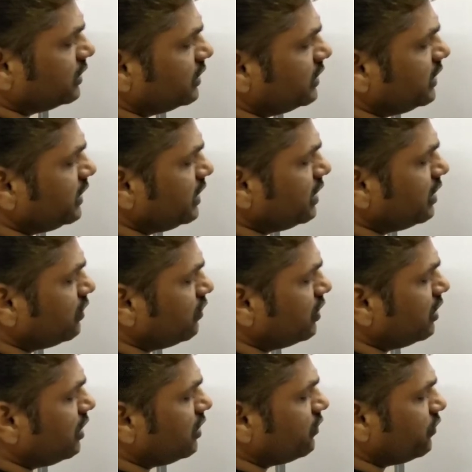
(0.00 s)
3 and
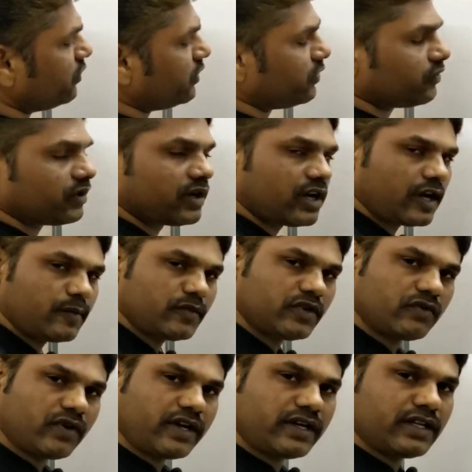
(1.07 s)
105 I am
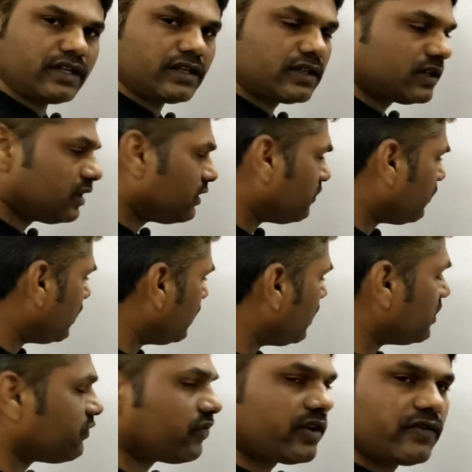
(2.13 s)
dividing
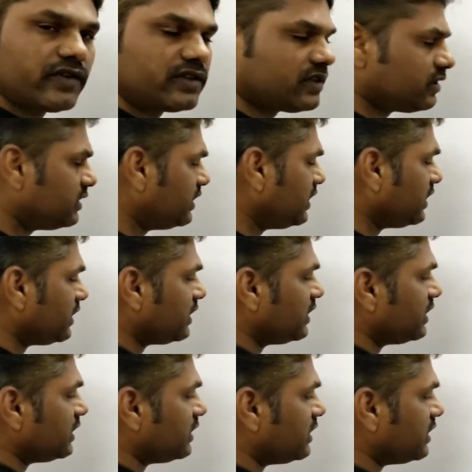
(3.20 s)
105 with 3.
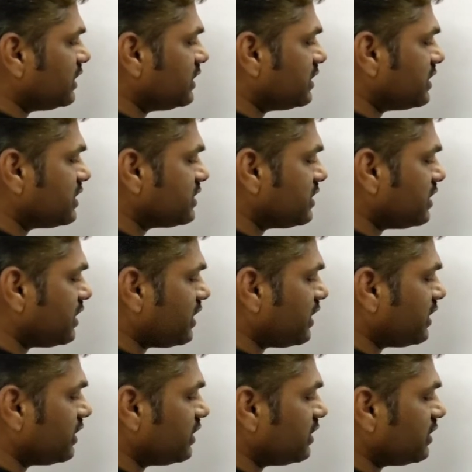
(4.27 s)
3 3s are
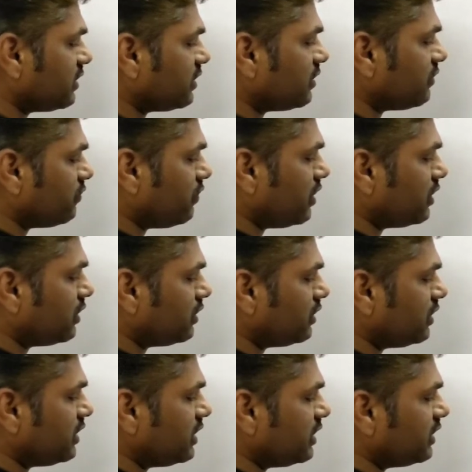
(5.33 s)
9,
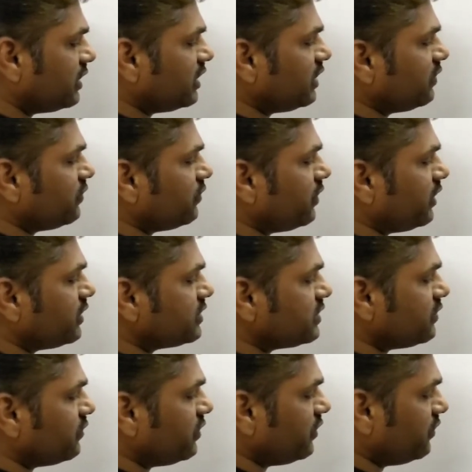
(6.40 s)
1 3 5s
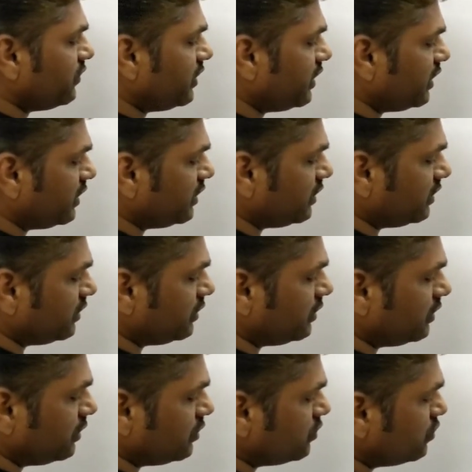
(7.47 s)
are 15.
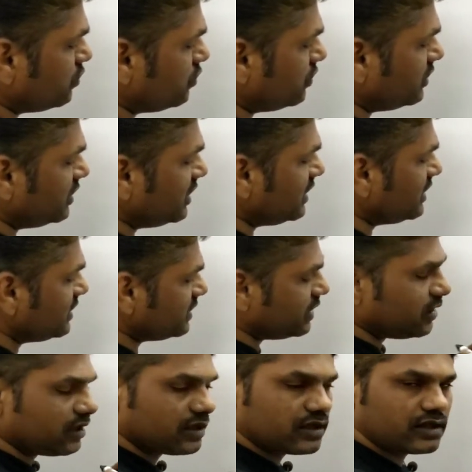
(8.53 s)
So 3 is
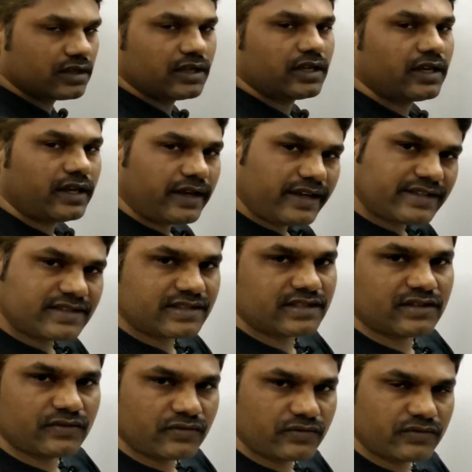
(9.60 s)
the
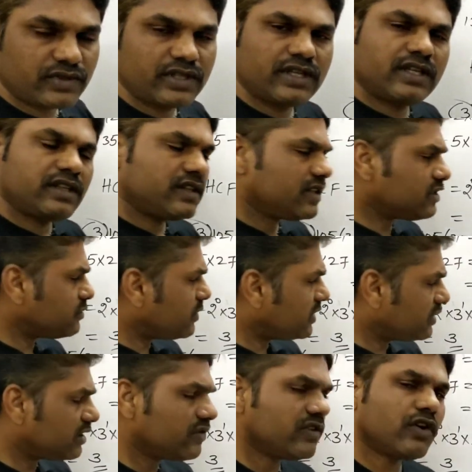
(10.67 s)
HCF. This
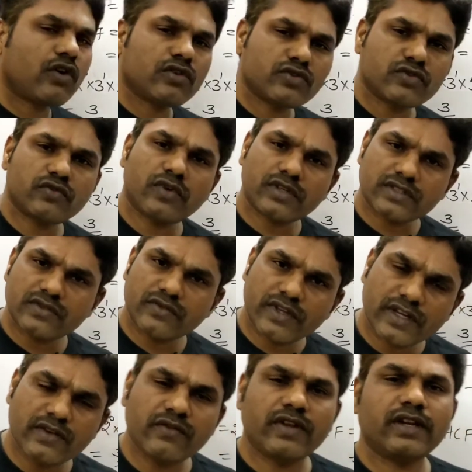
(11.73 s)
method will also works
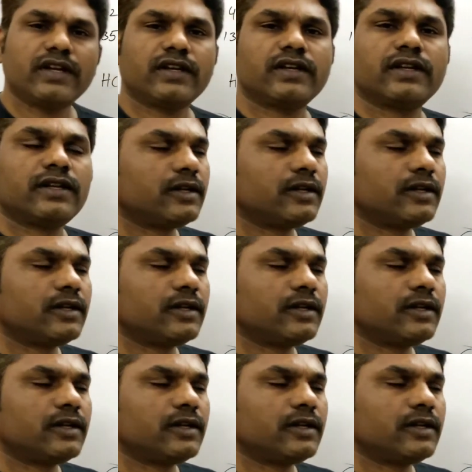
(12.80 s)
very well